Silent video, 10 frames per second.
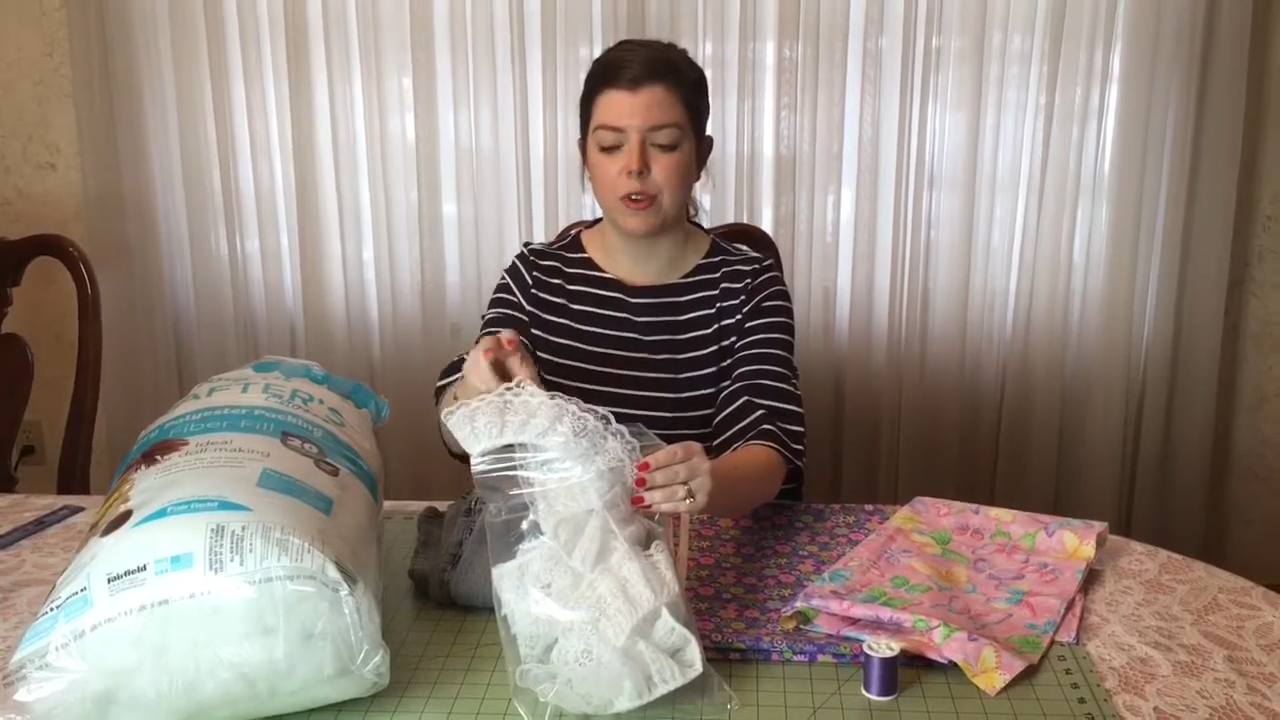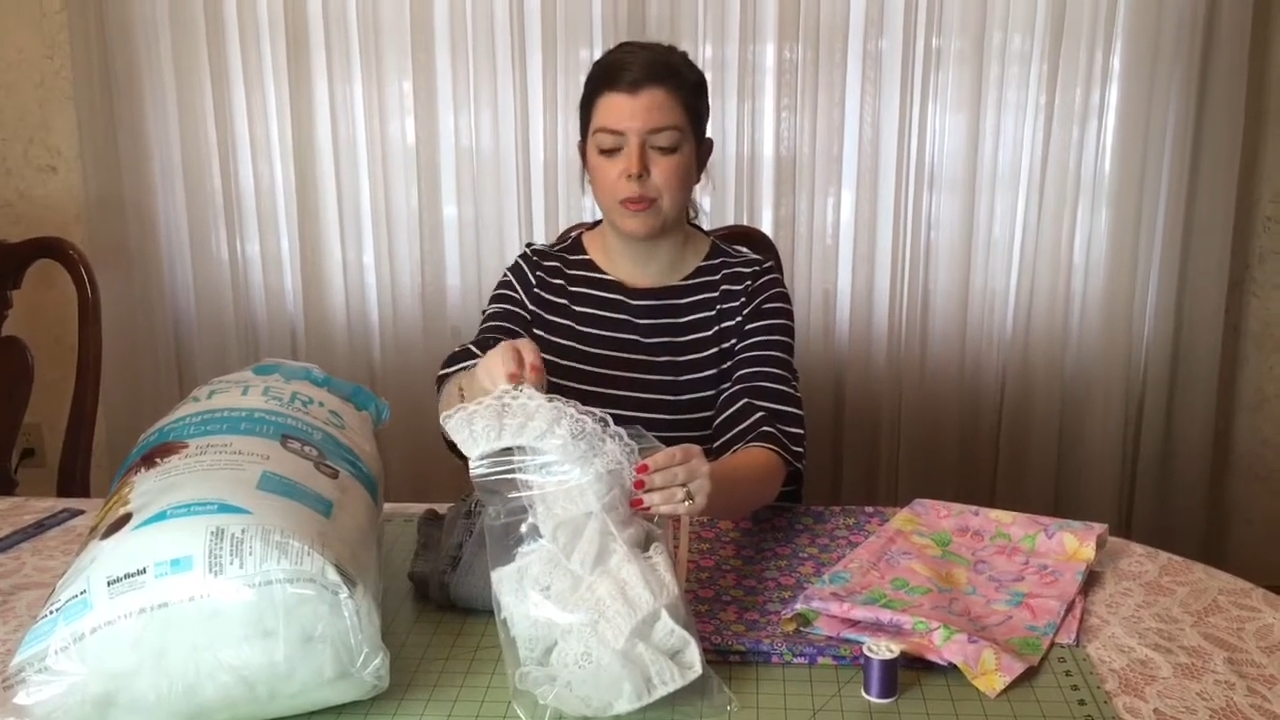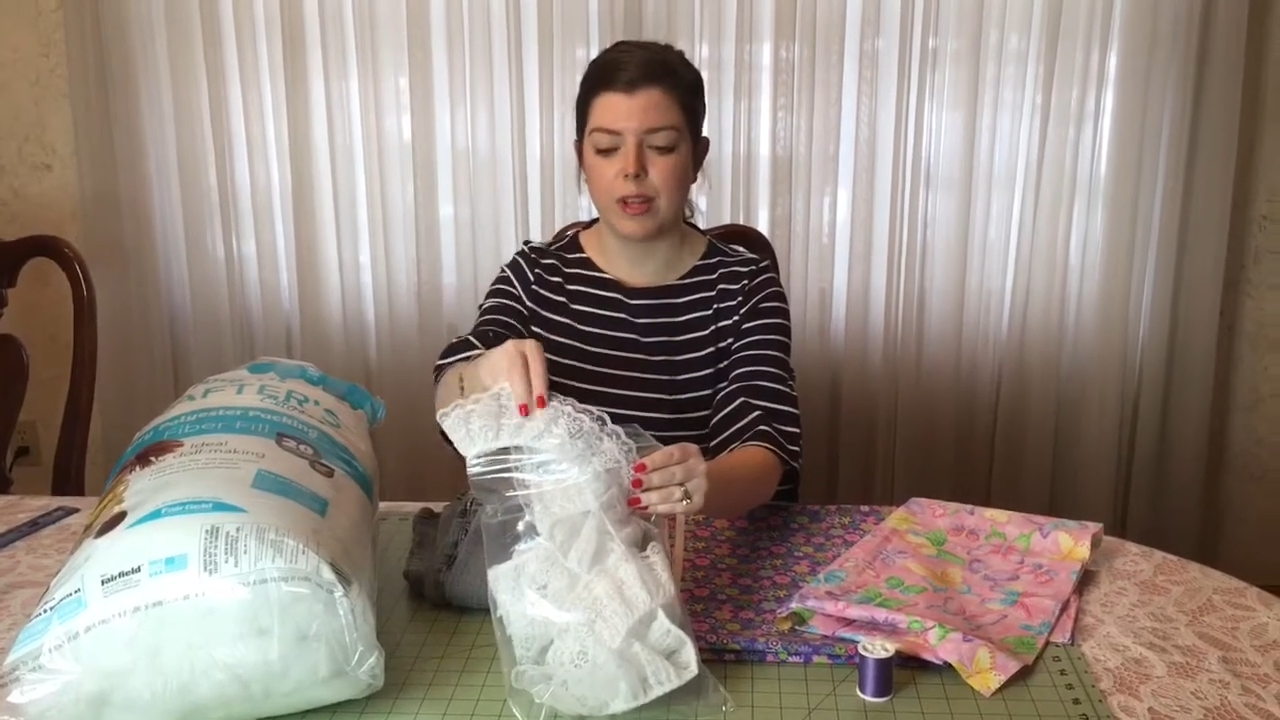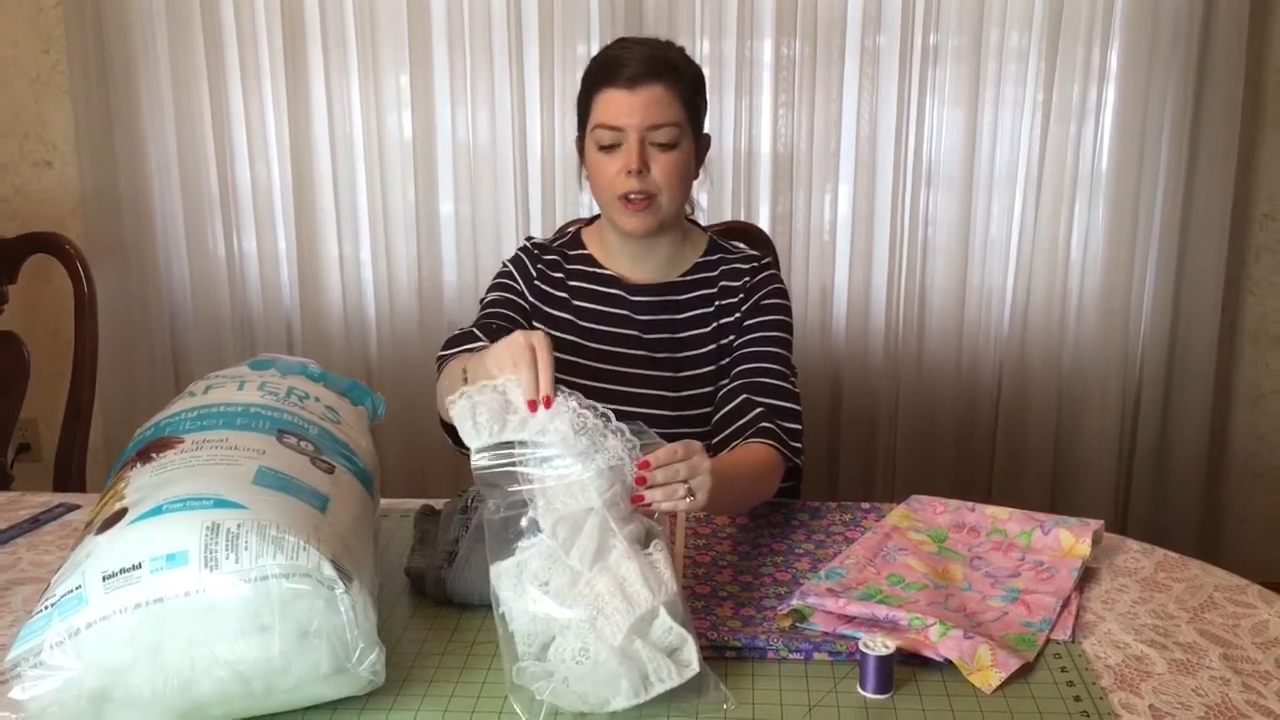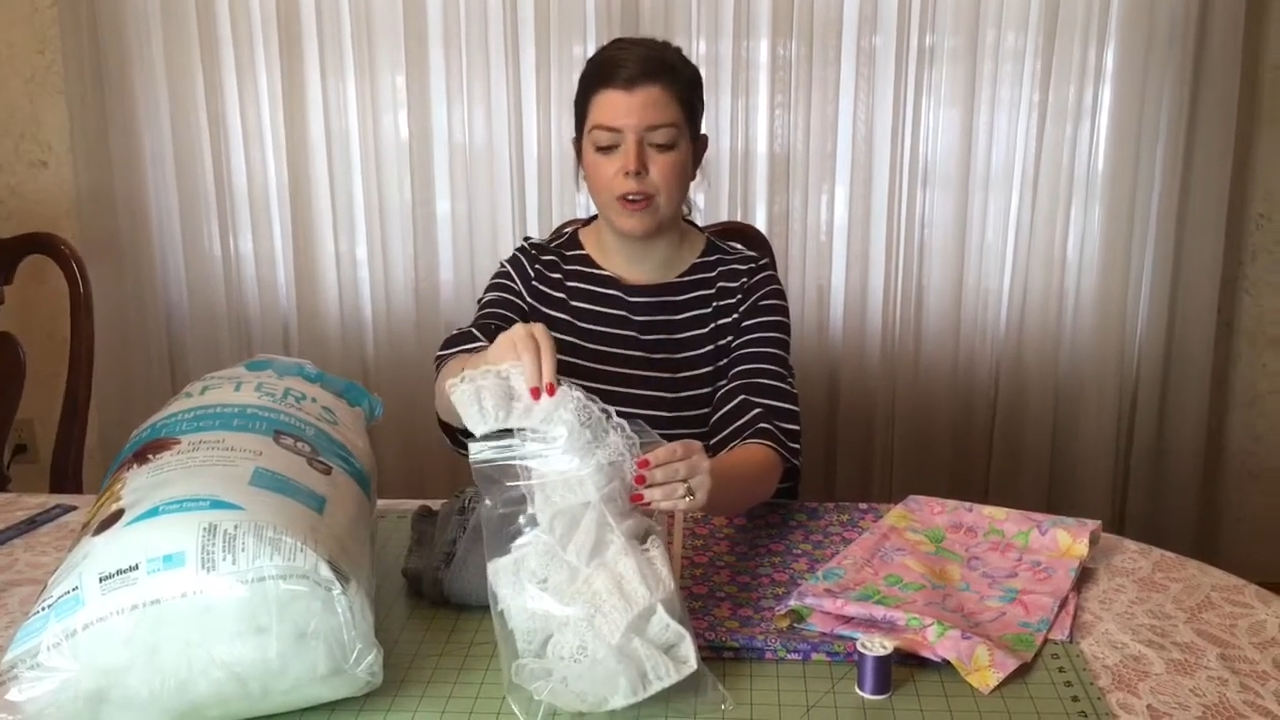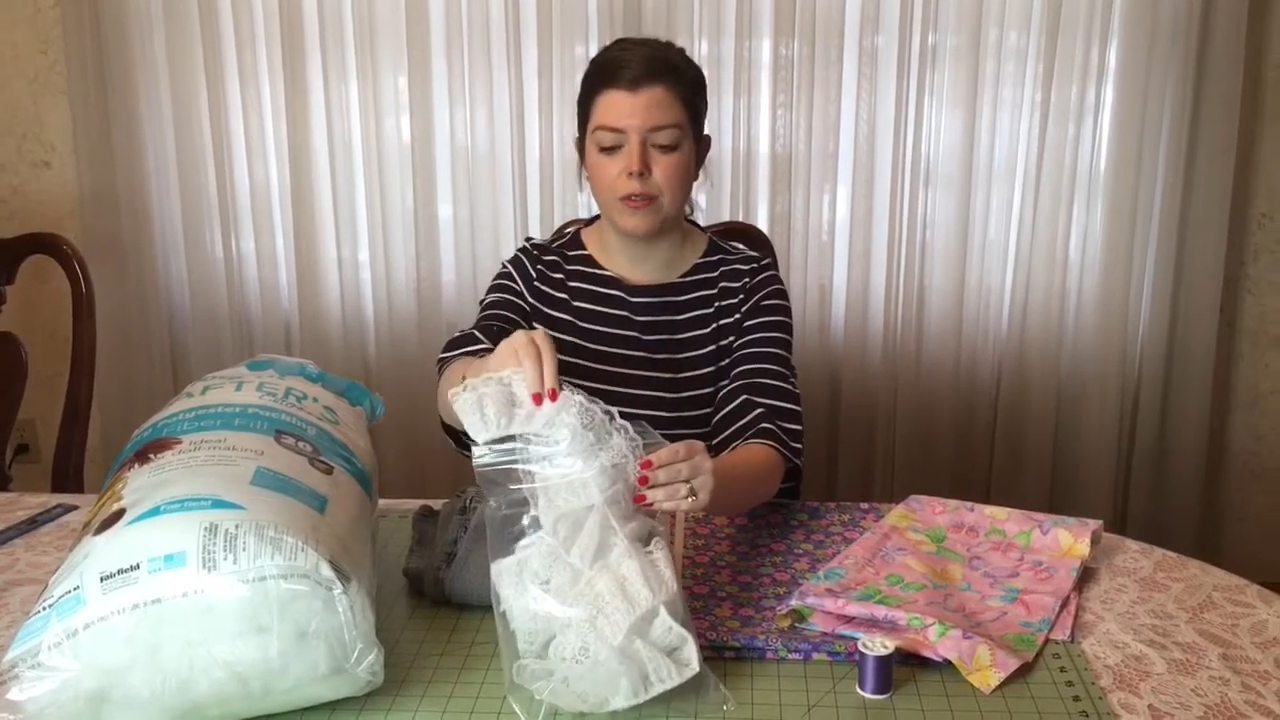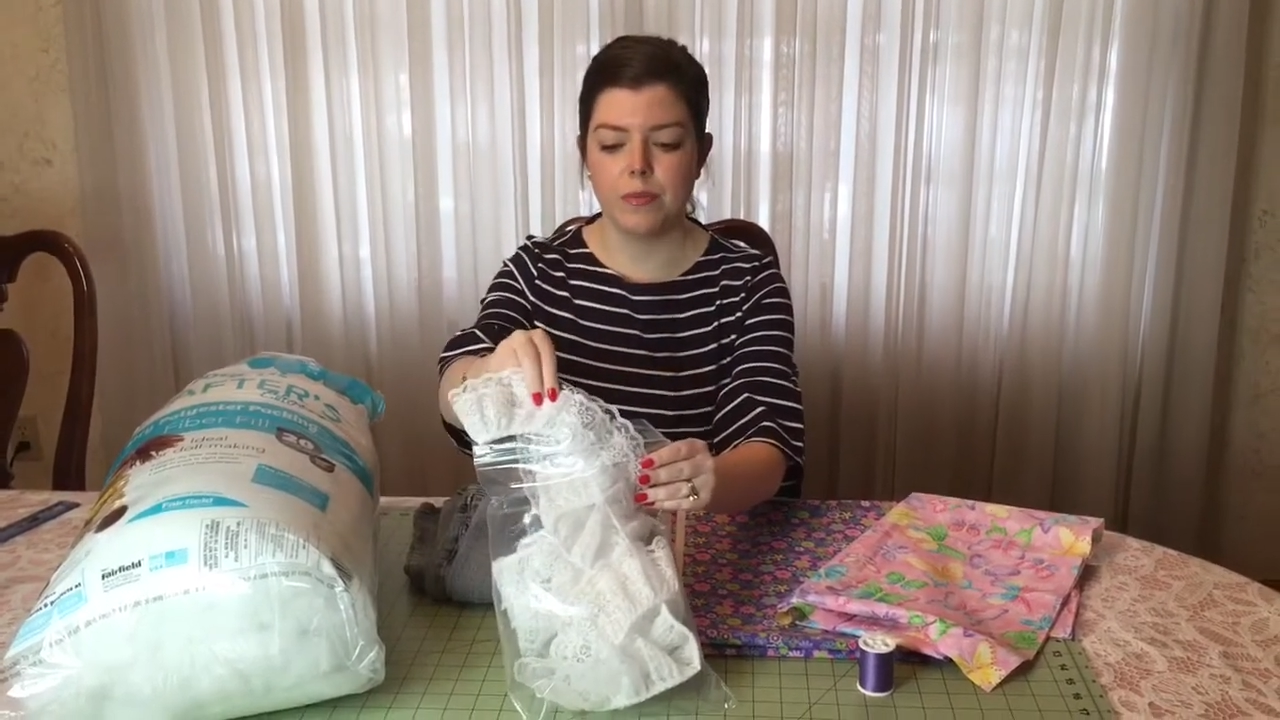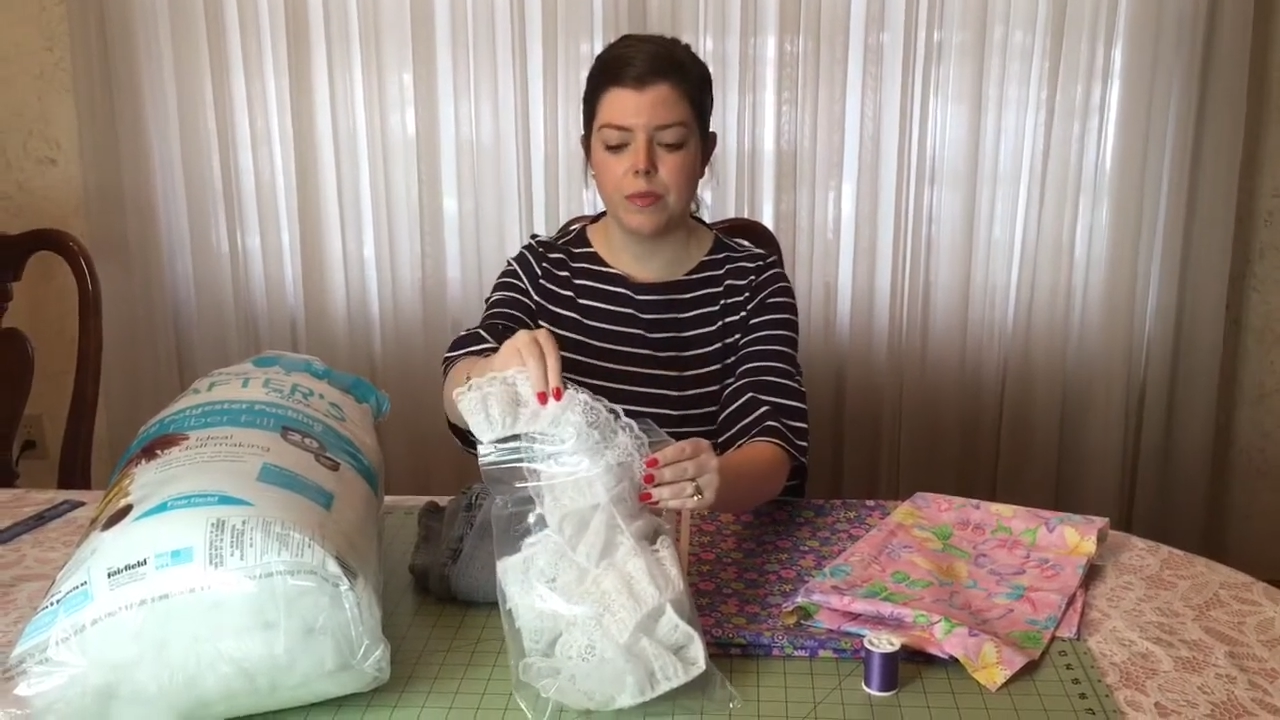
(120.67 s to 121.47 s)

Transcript: your pillow.